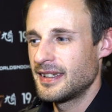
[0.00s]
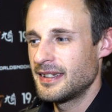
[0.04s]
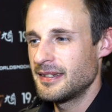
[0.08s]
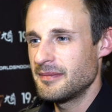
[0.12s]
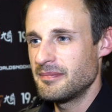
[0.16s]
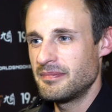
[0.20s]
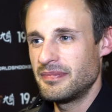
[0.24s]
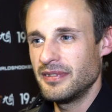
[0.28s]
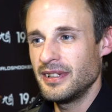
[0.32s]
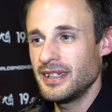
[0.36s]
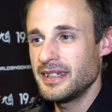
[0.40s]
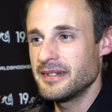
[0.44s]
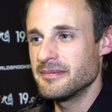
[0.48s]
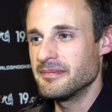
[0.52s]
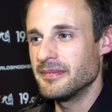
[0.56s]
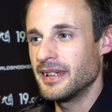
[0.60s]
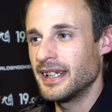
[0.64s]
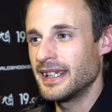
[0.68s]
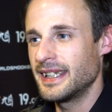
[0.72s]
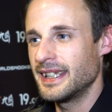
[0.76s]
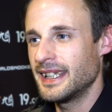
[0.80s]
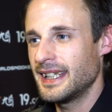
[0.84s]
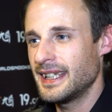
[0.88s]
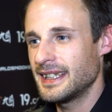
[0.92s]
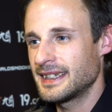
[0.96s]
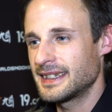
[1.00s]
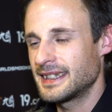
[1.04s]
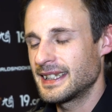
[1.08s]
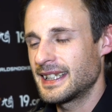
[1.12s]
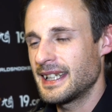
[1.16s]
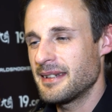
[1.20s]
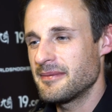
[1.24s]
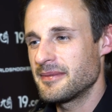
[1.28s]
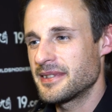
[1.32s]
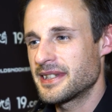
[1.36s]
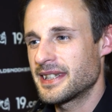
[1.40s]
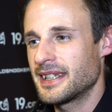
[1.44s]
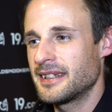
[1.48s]
Brilliant, mate. Yeah, to
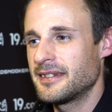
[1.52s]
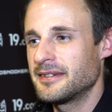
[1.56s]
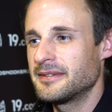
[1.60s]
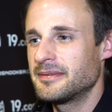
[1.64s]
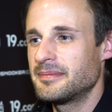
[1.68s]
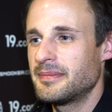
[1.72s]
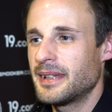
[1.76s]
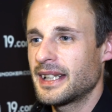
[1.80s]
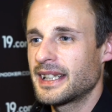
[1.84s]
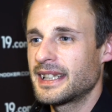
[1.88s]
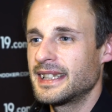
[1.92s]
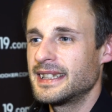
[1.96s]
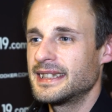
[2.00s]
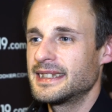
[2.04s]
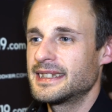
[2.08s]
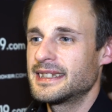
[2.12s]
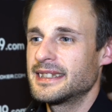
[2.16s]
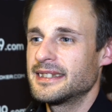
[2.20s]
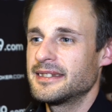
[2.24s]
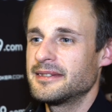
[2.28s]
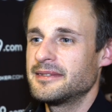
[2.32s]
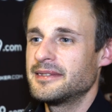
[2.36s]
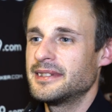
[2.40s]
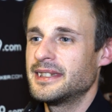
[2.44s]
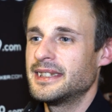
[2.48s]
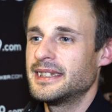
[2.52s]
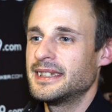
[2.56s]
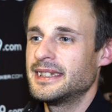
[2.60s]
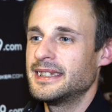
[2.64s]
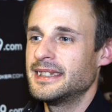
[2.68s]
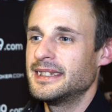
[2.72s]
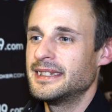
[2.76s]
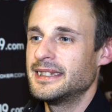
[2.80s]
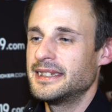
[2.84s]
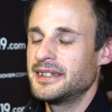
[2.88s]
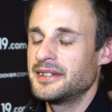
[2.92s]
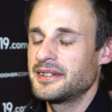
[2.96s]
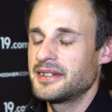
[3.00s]
get myself back into
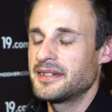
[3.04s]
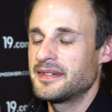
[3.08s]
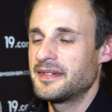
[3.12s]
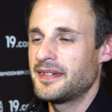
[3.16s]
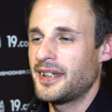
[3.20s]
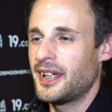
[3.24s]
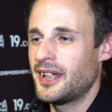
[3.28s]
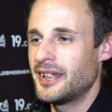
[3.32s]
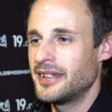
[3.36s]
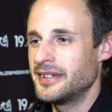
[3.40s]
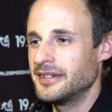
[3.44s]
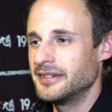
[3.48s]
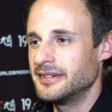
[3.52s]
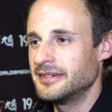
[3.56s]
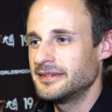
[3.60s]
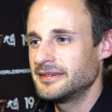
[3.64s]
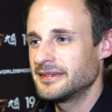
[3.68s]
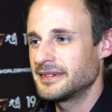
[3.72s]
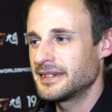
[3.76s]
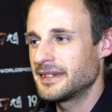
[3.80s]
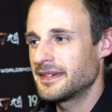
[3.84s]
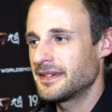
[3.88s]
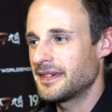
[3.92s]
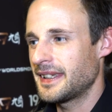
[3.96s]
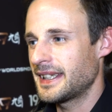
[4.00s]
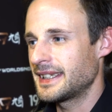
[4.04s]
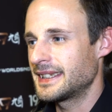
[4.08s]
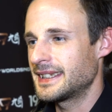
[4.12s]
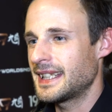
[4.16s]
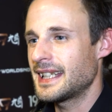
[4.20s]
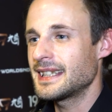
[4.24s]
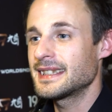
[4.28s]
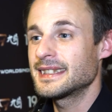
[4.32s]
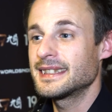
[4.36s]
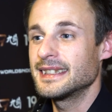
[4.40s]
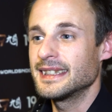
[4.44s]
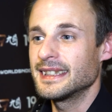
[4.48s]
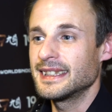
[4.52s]
another final is
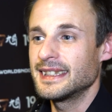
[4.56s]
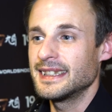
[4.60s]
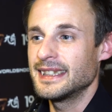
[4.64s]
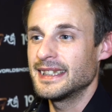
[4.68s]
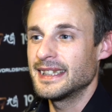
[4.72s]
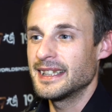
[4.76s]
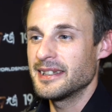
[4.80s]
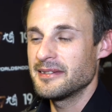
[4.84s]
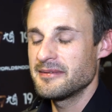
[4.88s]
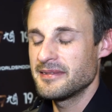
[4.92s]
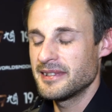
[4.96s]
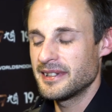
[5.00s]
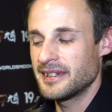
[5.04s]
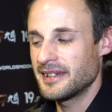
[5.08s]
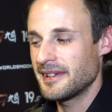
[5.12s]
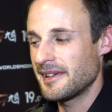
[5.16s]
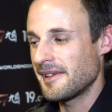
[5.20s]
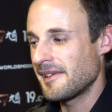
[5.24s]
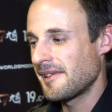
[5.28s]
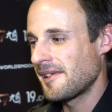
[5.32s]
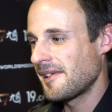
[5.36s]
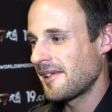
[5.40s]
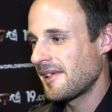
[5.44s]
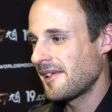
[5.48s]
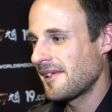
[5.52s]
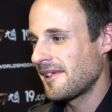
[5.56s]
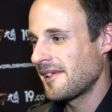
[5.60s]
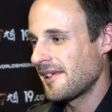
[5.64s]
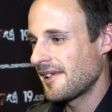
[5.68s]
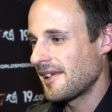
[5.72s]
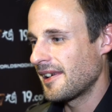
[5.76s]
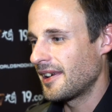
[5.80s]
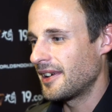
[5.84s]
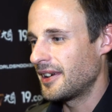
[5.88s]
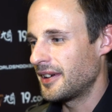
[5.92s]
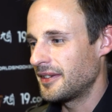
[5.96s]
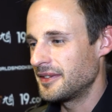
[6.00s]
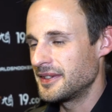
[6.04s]
fantastic. You know,
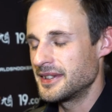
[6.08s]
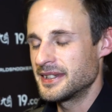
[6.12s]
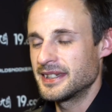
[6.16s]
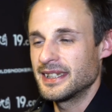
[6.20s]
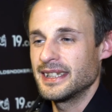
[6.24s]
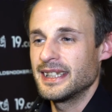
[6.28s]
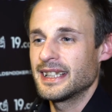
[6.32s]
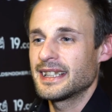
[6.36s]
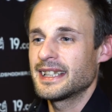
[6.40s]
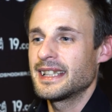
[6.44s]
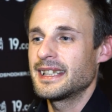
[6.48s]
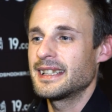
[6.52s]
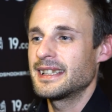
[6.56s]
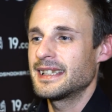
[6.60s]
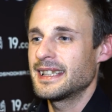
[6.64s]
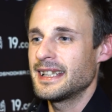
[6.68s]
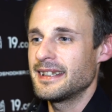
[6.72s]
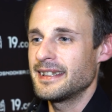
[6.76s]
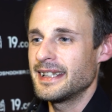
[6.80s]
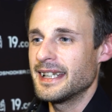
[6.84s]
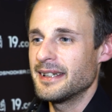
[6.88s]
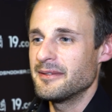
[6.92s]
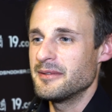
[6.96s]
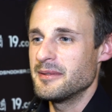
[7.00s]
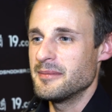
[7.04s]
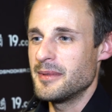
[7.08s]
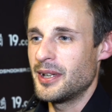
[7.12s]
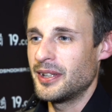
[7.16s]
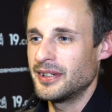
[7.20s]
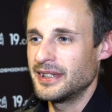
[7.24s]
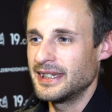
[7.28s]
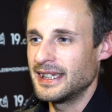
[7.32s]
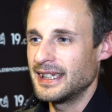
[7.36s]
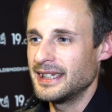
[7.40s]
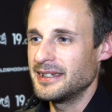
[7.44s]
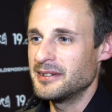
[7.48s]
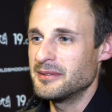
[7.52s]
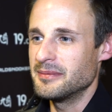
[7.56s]
obviously I could keep getting
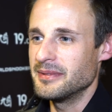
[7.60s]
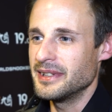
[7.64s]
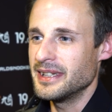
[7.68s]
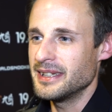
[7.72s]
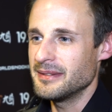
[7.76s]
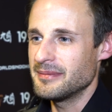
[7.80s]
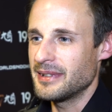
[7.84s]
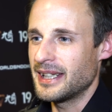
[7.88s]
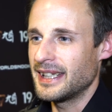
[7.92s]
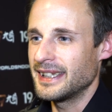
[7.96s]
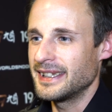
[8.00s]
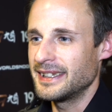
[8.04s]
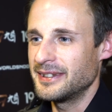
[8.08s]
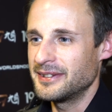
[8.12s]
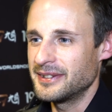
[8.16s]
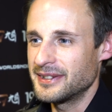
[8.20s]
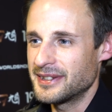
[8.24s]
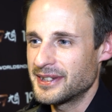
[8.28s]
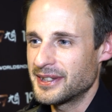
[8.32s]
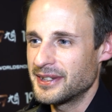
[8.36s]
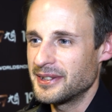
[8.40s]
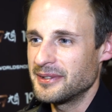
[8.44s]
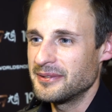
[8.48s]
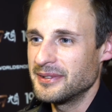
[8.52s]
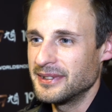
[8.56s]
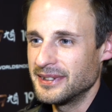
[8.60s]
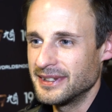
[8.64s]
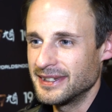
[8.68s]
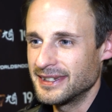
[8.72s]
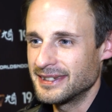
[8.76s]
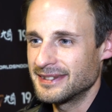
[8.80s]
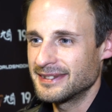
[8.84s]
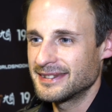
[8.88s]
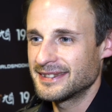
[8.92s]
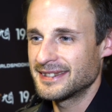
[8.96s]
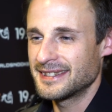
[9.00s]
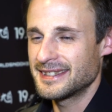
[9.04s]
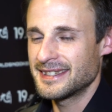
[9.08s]
reminded a little bit about the other two and
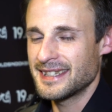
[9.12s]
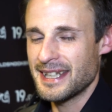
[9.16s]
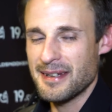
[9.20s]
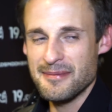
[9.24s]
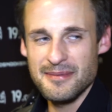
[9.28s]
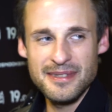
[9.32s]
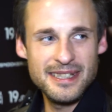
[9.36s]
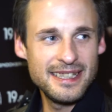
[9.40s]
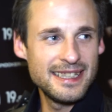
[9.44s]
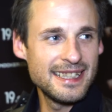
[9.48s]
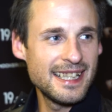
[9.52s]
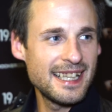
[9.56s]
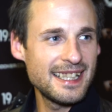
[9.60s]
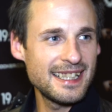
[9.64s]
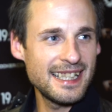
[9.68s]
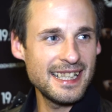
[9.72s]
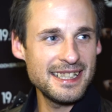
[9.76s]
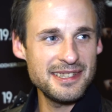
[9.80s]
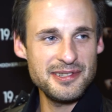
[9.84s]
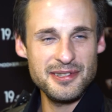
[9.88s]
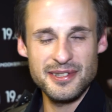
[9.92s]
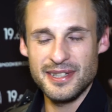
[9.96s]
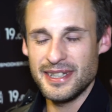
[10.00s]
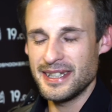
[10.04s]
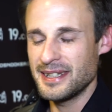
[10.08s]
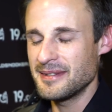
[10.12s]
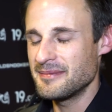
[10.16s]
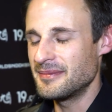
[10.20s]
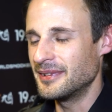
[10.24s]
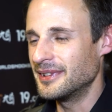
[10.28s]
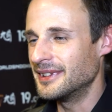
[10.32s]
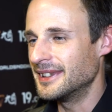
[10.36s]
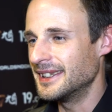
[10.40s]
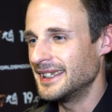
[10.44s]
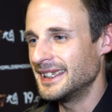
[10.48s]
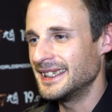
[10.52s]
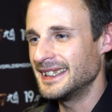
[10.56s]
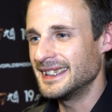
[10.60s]
the semi and that last year,
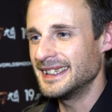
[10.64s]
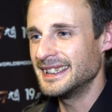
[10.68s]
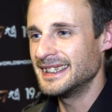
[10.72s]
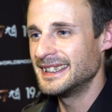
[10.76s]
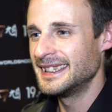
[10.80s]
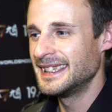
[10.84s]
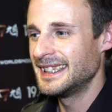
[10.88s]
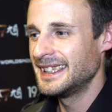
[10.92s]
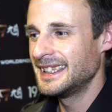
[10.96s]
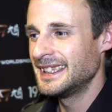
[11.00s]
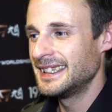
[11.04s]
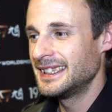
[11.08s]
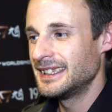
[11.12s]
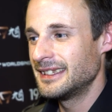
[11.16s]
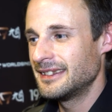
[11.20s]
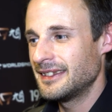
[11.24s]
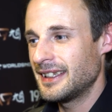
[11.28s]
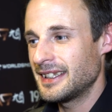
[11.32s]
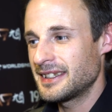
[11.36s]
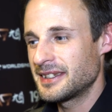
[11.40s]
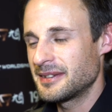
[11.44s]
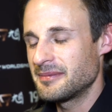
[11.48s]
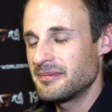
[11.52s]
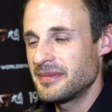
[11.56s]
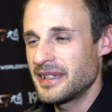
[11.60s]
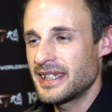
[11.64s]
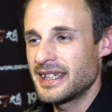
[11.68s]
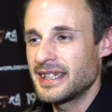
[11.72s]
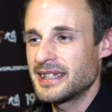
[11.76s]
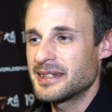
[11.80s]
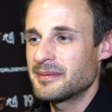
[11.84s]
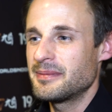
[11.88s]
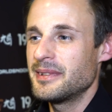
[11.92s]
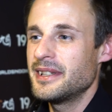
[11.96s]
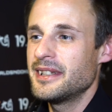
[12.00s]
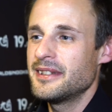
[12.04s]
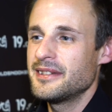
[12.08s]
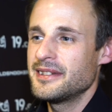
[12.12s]
but had some big
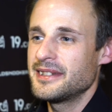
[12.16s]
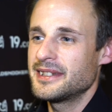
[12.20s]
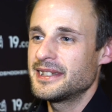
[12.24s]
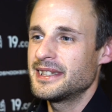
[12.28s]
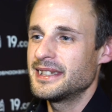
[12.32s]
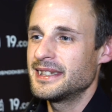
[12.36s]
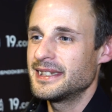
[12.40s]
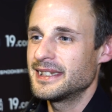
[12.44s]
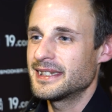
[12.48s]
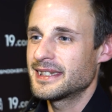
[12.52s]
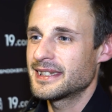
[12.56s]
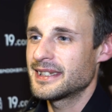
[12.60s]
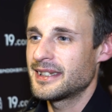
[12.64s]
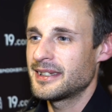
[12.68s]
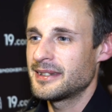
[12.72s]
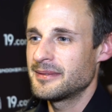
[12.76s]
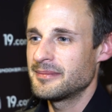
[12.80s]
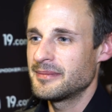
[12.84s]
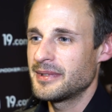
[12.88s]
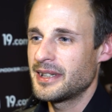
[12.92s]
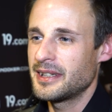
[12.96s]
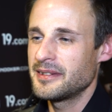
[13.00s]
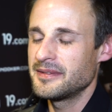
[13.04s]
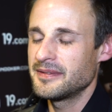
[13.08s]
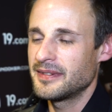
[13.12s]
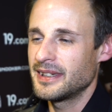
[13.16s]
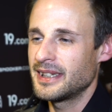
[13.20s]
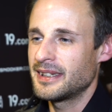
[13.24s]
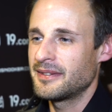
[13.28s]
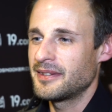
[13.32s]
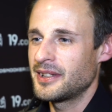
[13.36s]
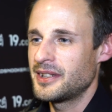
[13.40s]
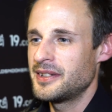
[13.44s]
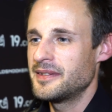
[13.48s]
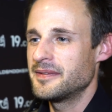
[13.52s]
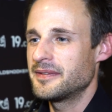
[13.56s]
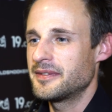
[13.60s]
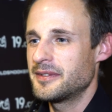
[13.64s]
experiences. It's time, hopefully I've
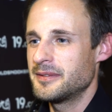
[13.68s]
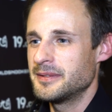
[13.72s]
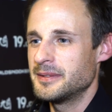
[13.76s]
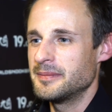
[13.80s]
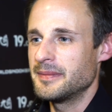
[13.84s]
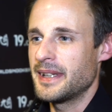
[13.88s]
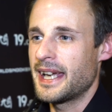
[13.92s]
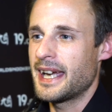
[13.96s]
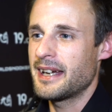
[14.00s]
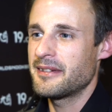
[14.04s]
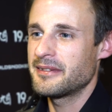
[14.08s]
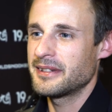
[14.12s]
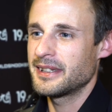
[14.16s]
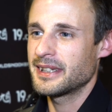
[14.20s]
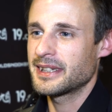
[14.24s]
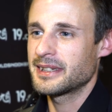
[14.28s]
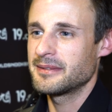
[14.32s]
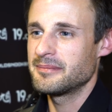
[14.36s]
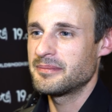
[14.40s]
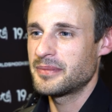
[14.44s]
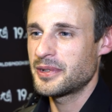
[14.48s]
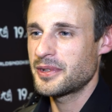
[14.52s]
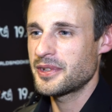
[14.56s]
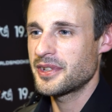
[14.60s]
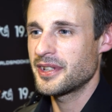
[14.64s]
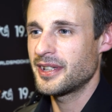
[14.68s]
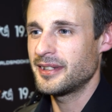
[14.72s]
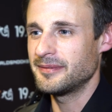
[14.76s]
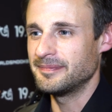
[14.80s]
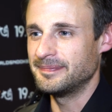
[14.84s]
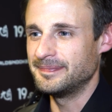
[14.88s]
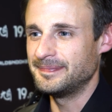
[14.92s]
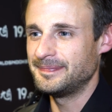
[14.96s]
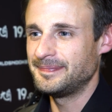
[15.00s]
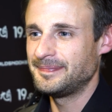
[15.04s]
learned from them now and I can push on.